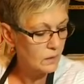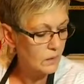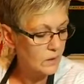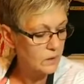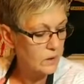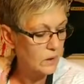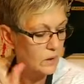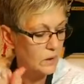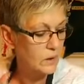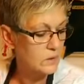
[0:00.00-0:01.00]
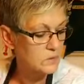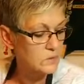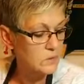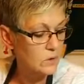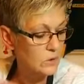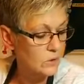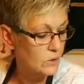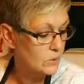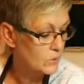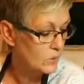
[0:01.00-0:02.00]
let you guys
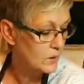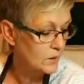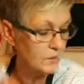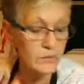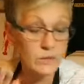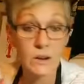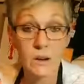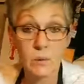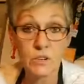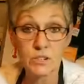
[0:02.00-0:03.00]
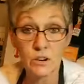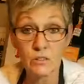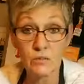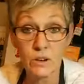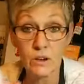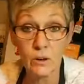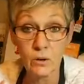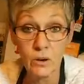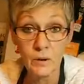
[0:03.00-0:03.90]
know. Did anybody share the video?